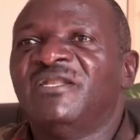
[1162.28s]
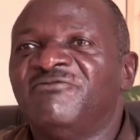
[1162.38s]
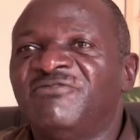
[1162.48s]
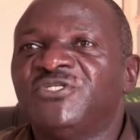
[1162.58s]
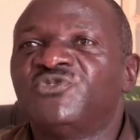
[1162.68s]

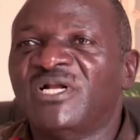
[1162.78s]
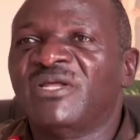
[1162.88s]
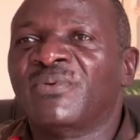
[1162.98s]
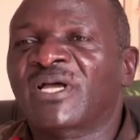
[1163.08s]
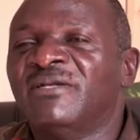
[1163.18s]
and
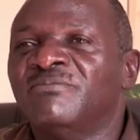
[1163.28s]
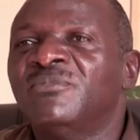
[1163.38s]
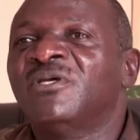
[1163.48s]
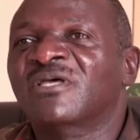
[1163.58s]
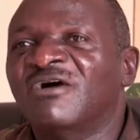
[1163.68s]
eventually
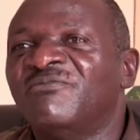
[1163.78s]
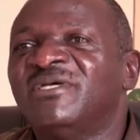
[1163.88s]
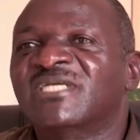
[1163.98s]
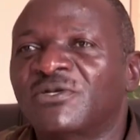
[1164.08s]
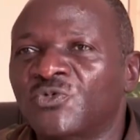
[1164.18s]

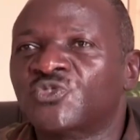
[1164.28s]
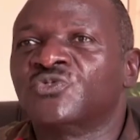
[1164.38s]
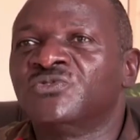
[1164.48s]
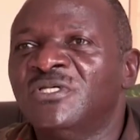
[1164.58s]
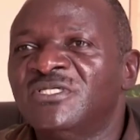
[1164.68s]
government can
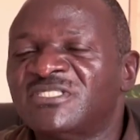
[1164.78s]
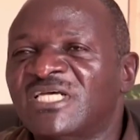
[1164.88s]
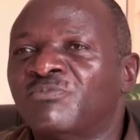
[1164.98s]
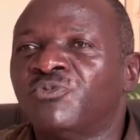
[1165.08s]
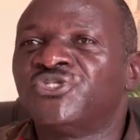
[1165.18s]
also
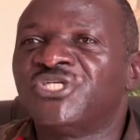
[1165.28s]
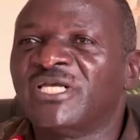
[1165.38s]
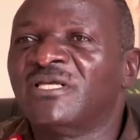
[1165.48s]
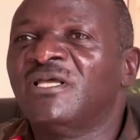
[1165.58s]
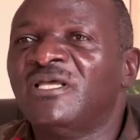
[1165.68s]
start
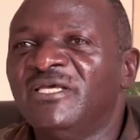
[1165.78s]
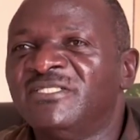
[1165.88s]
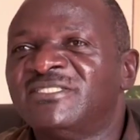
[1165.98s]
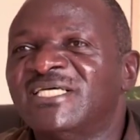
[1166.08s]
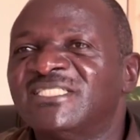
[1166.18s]
pushing
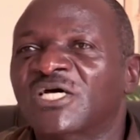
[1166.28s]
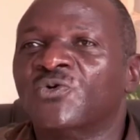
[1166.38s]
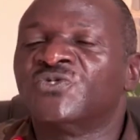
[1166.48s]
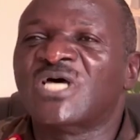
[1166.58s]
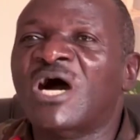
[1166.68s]
its
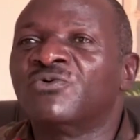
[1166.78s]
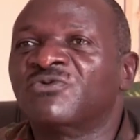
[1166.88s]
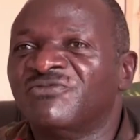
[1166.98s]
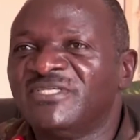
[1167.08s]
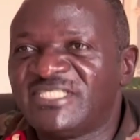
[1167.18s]
tentacles
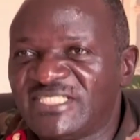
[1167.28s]
out of the